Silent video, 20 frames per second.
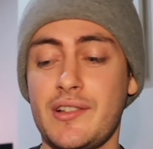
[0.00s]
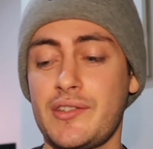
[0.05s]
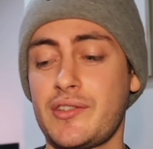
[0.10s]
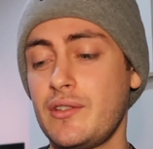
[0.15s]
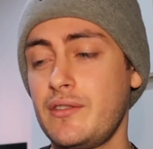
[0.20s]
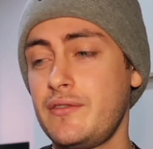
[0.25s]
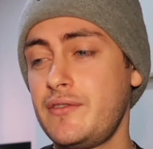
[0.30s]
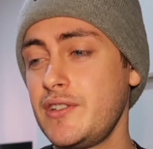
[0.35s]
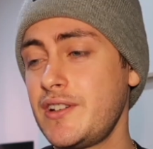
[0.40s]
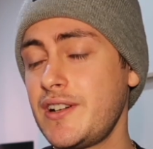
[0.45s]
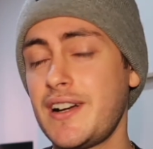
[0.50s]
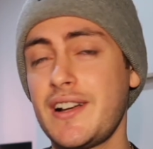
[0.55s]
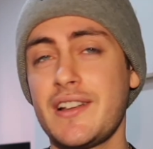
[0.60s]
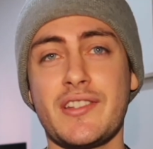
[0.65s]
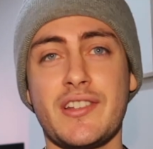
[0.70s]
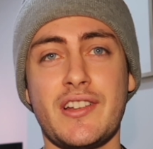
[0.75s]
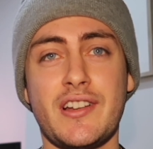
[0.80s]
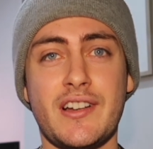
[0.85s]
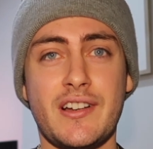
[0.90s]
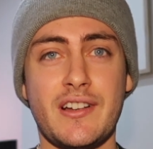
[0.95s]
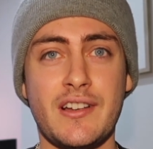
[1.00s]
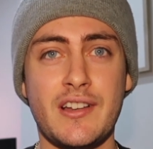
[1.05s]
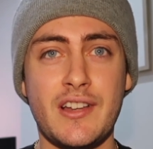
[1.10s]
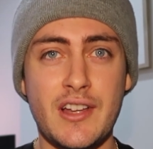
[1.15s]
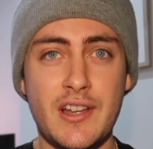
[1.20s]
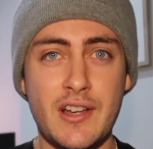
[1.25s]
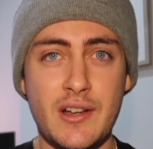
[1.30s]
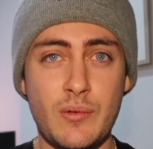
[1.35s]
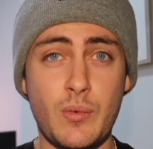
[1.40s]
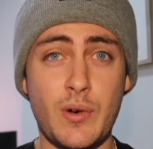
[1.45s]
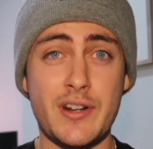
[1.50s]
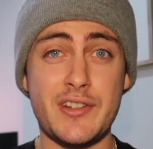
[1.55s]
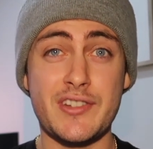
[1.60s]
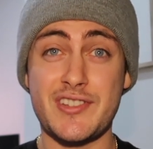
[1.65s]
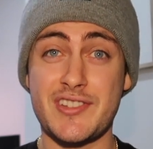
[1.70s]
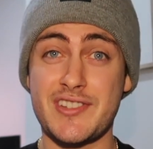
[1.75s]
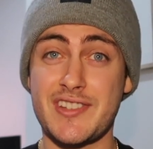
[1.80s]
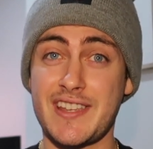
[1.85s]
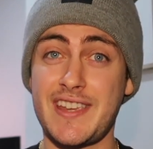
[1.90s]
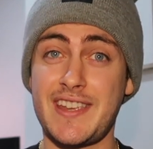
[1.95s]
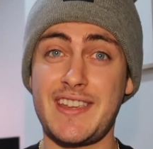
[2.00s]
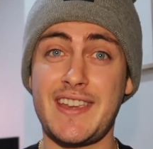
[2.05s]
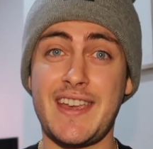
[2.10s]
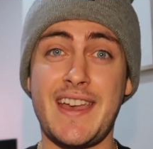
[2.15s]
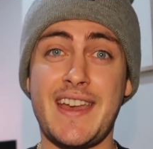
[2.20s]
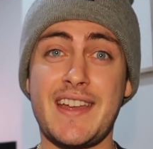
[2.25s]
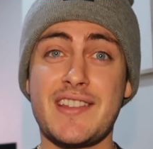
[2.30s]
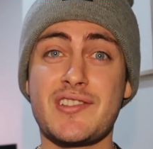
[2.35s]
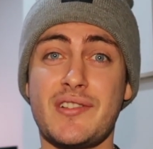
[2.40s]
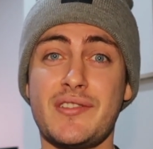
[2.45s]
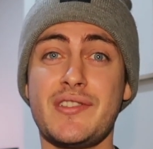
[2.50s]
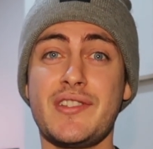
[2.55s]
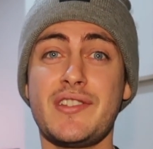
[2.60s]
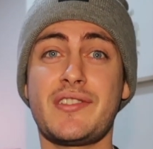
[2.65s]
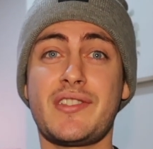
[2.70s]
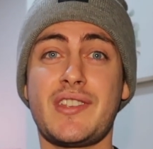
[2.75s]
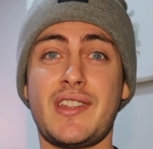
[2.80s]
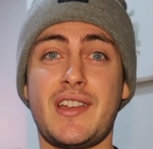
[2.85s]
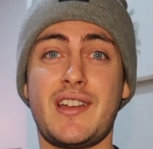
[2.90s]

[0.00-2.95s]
so if you guys are wanting just to get your hands on this,